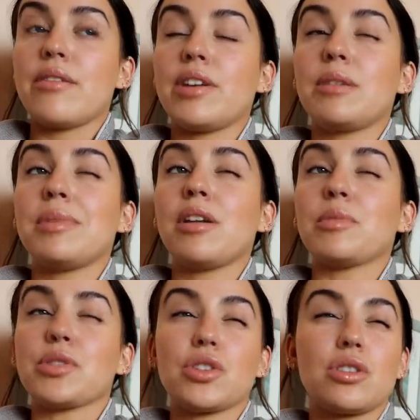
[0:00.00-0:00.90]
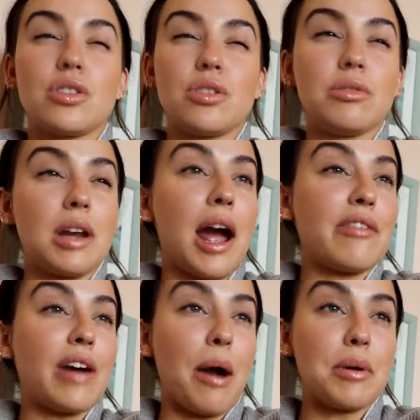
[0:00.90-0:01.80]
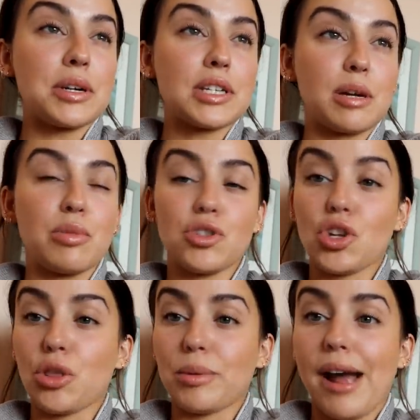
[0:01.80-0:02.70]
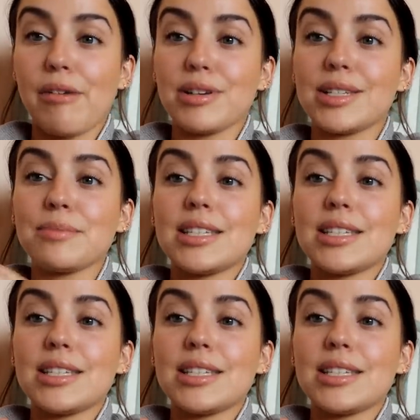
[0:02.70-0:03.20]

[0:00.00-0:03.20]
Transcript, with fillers: if it had been almost two and a half hours like pushing three hours